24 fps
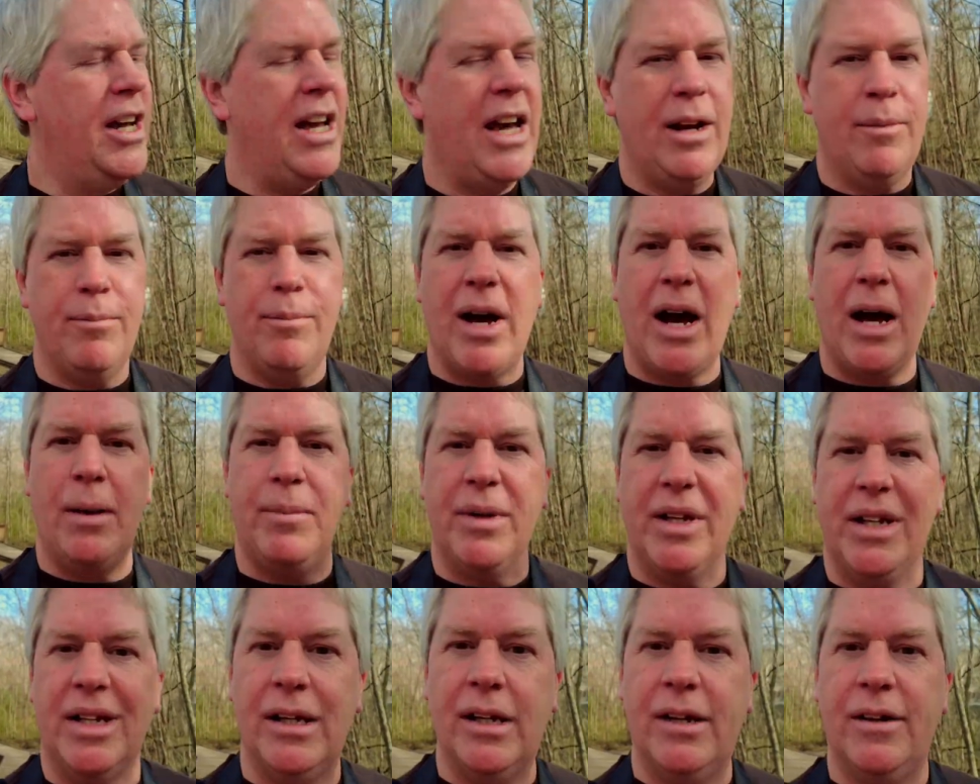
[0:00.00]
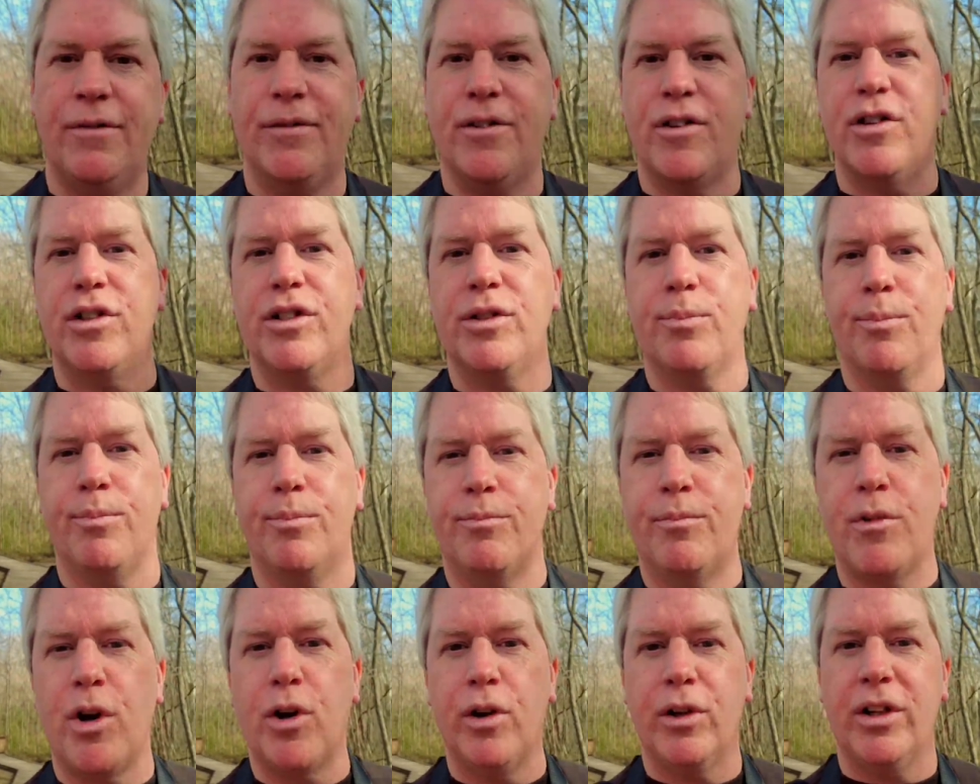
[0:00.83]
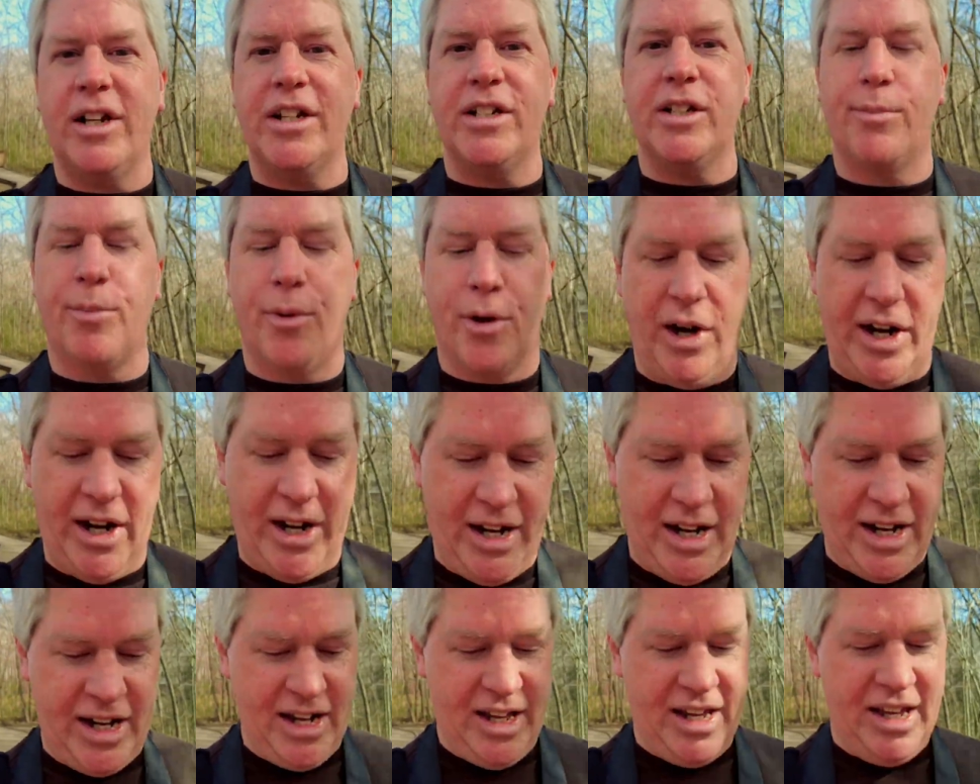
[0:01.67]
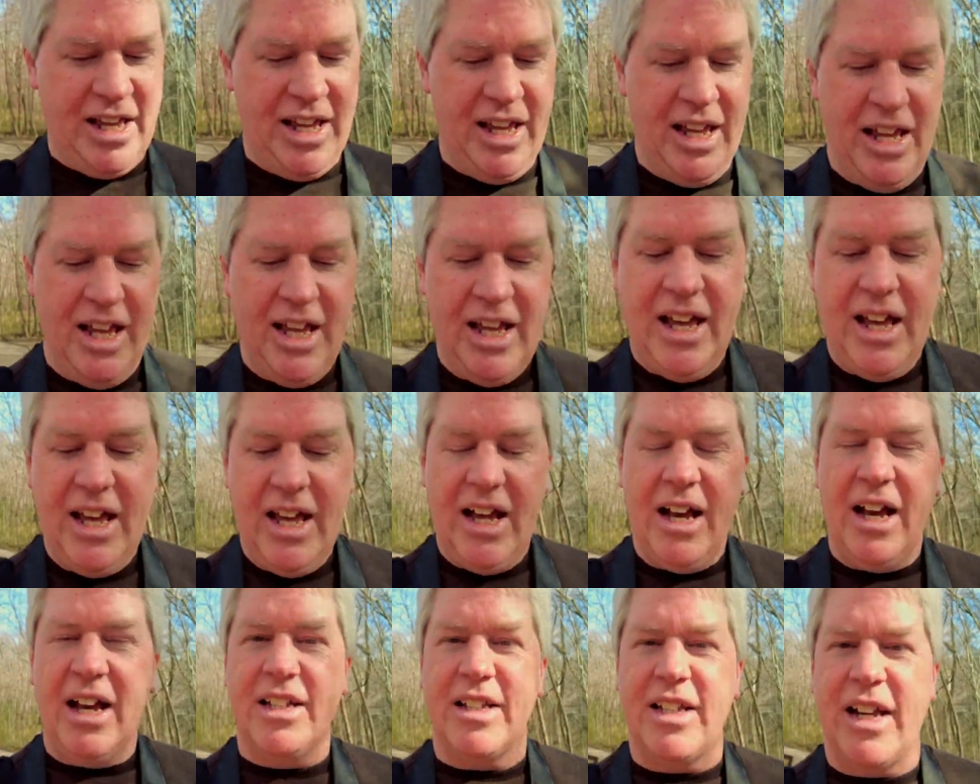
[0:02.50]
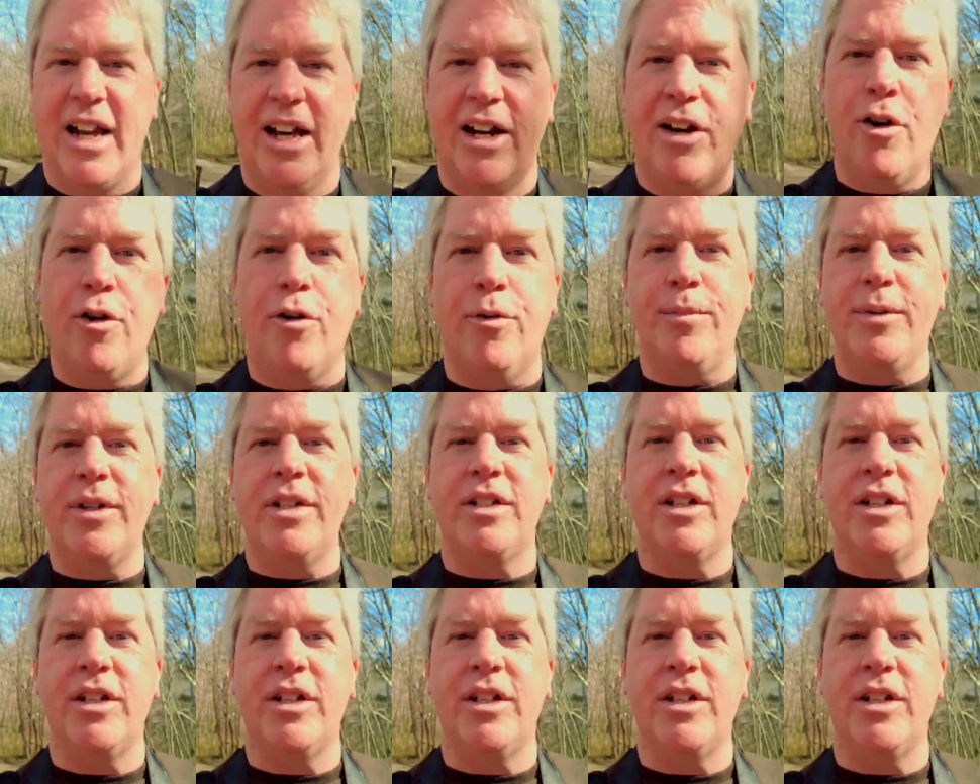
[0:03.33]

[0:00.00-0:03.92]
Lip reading: and popping for early spring as I had hoped.